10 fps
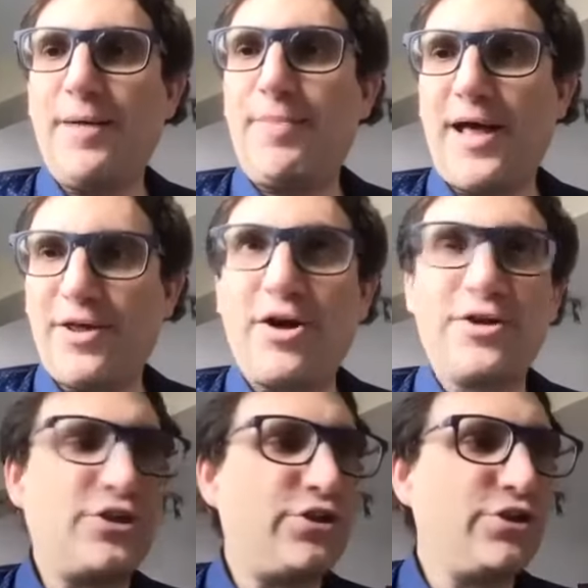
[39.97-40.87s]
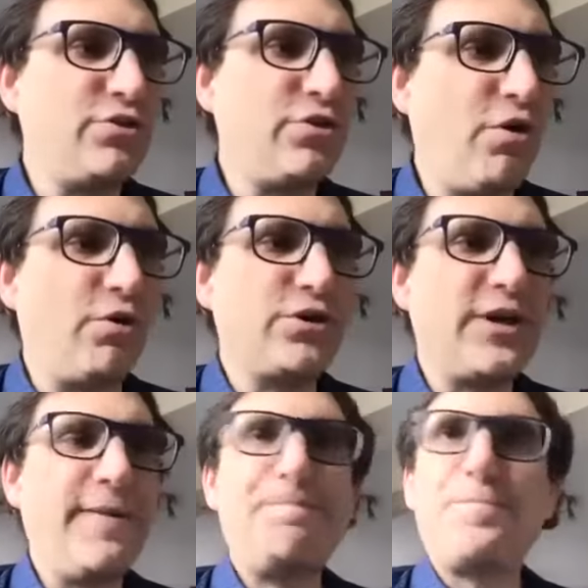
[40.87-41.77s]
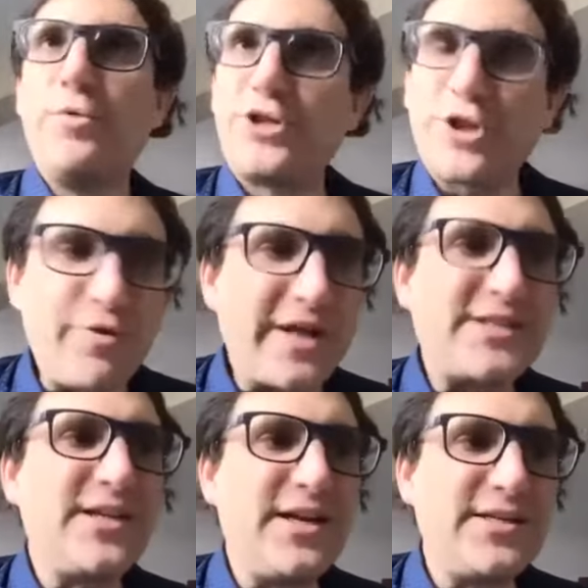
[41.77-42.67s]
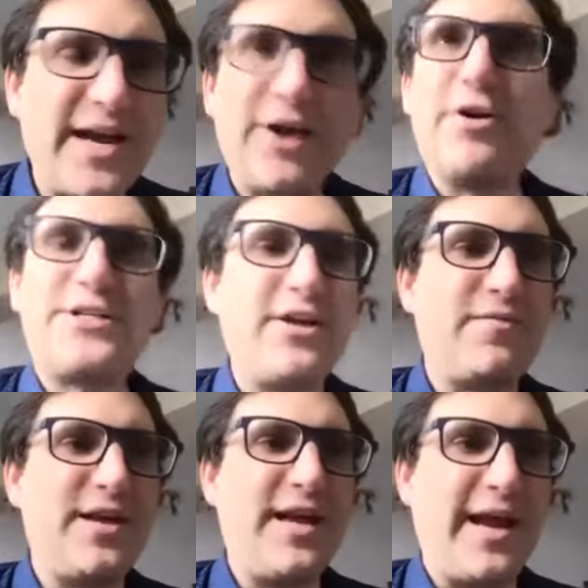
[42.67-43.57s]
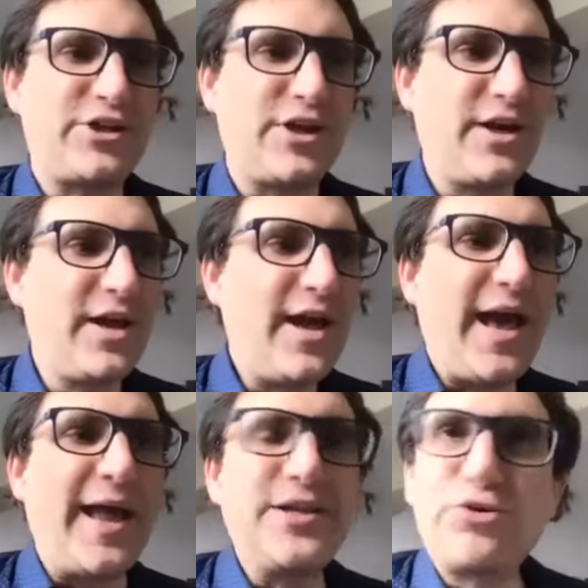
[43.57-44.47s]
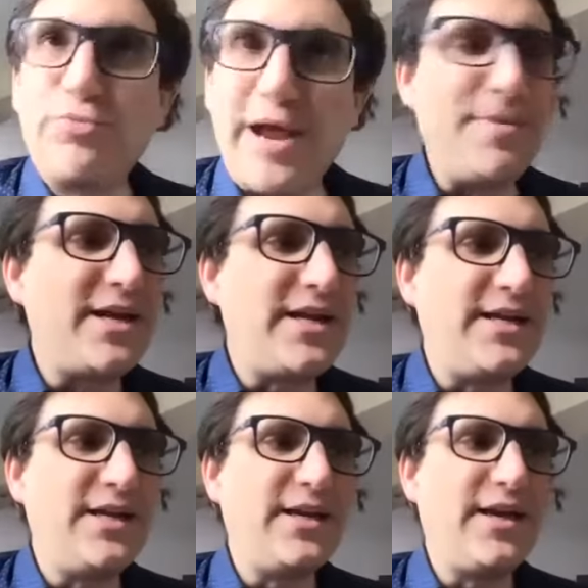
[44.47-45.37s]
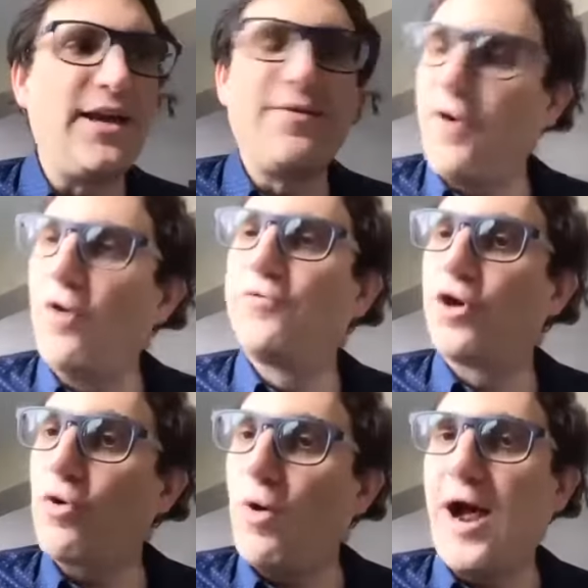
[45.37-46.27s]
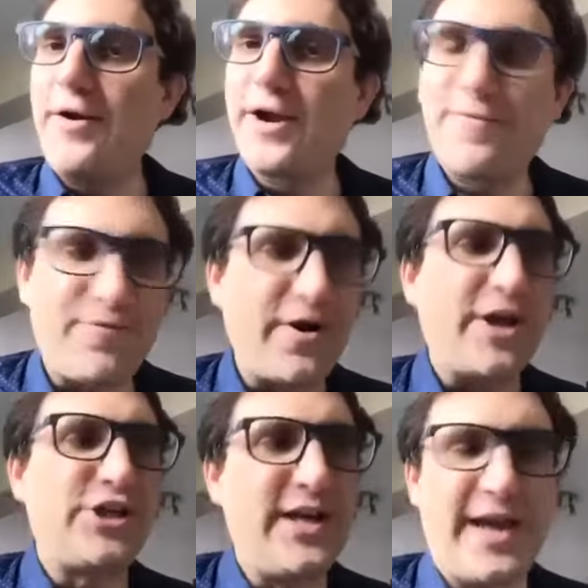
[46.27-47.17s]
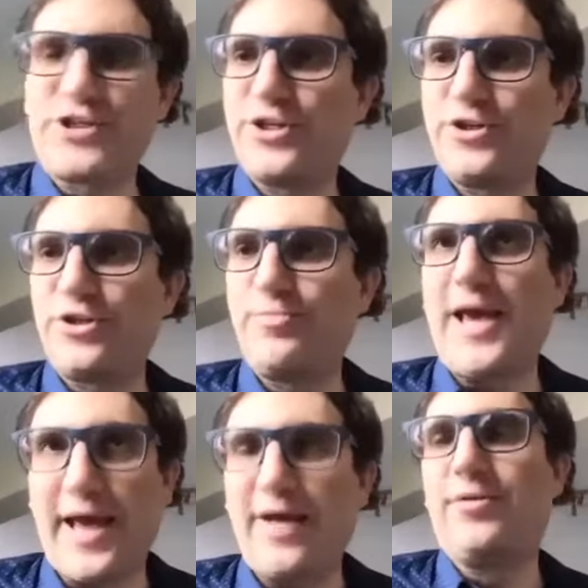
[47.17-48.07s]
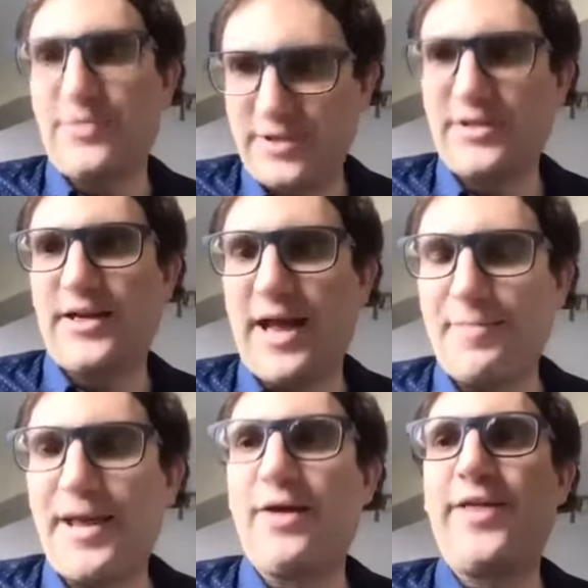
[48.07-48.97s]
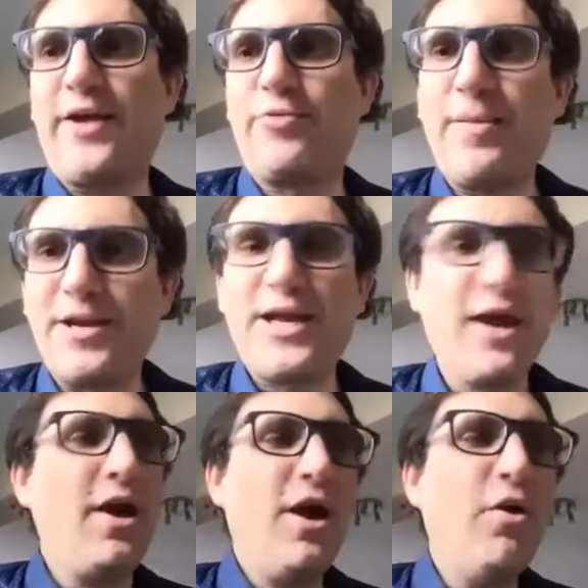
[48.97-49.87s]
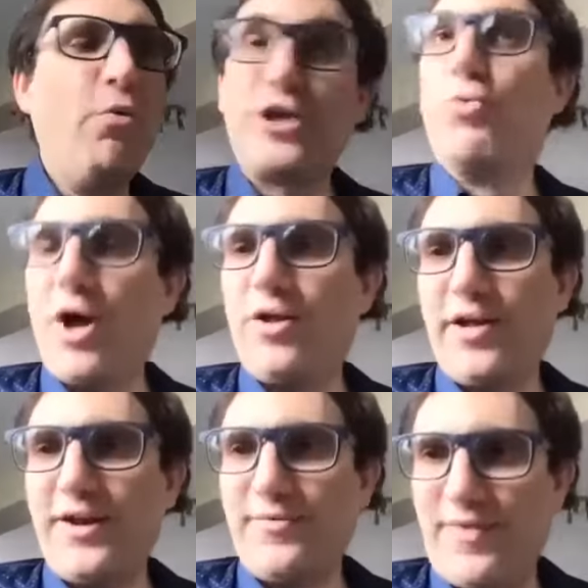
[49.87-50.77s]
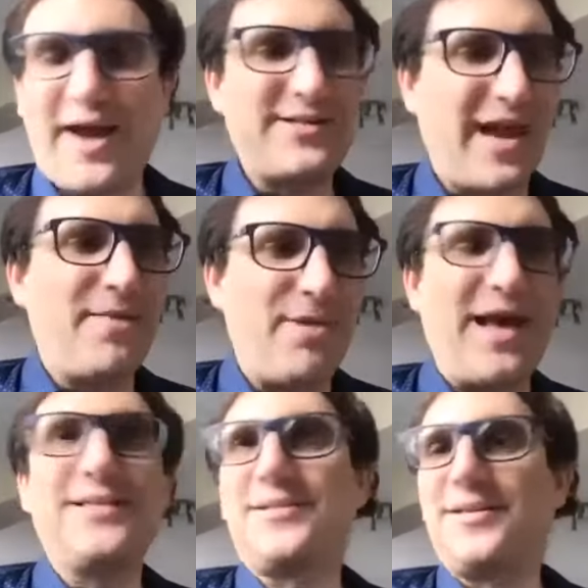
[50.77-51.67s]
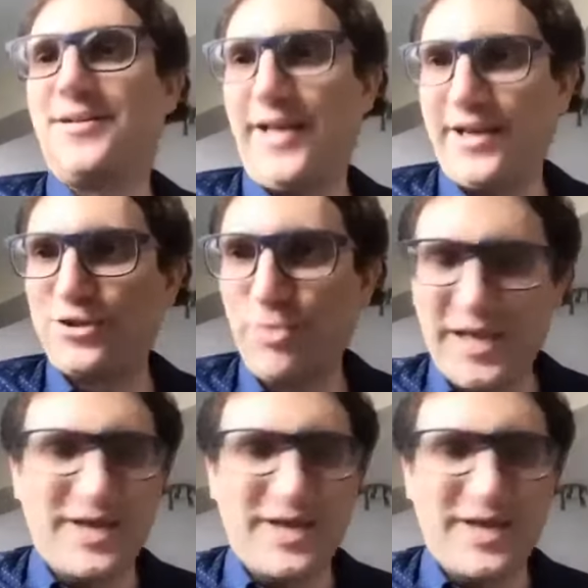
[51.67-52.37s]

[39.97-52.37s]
Constitutional Court, which threatened the integrity of the election, and its remedy involved requiring a fresh election to be held. It upheld that remedy, which will in fact take place next week.